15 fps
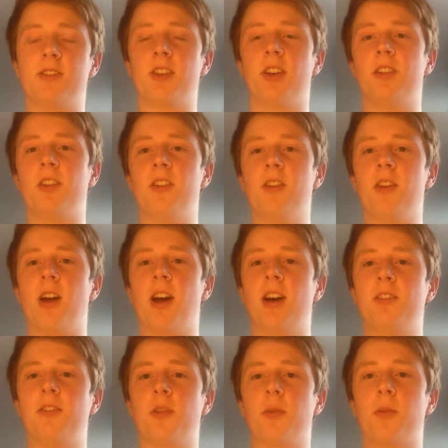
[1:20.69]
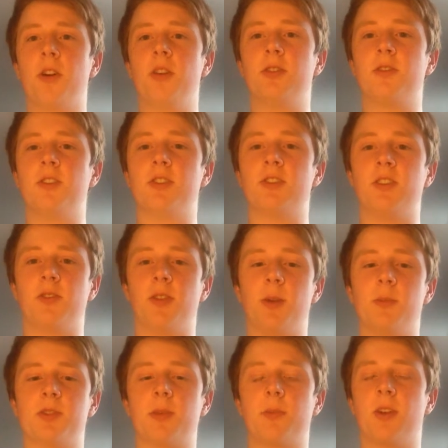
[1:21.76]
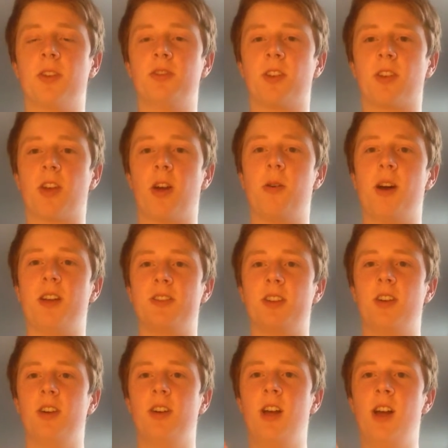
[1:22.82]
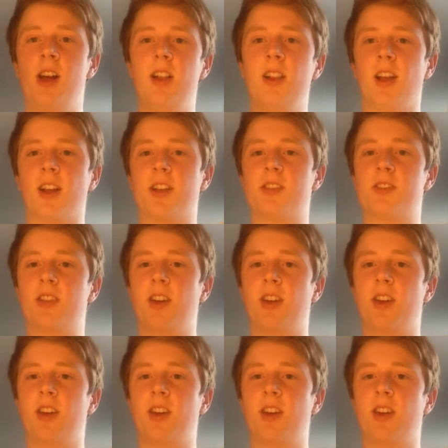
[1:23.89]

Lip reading: So I don't know how to approach this. If I'm supposed to go at it like